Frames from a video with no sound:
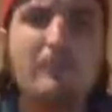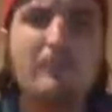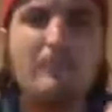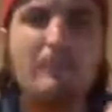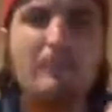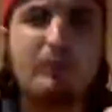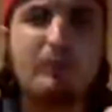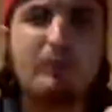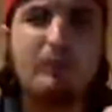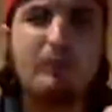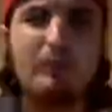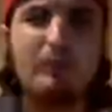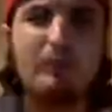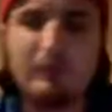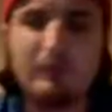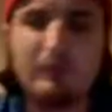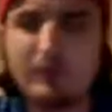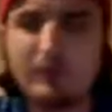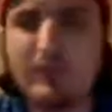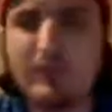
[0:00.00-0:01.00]
Top group.
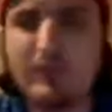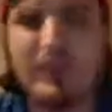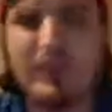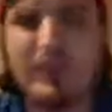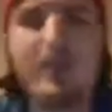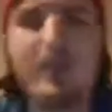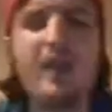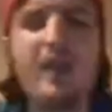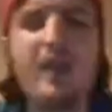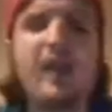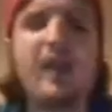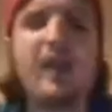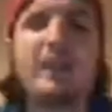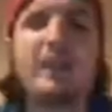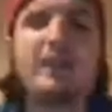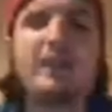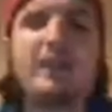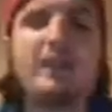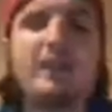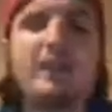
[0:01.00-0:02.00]

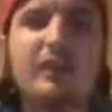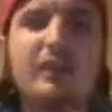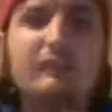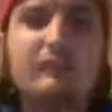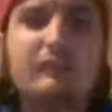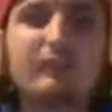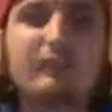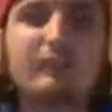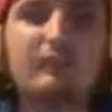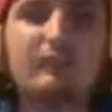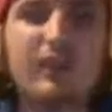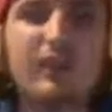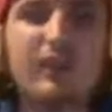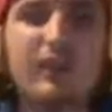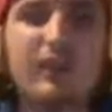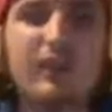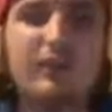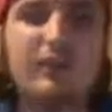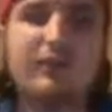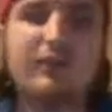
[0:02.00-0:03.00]
And there it
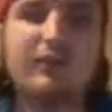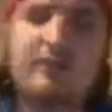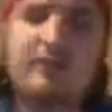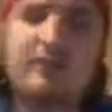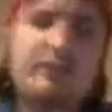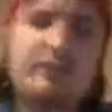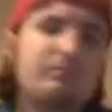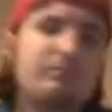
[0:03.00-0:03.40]
goes.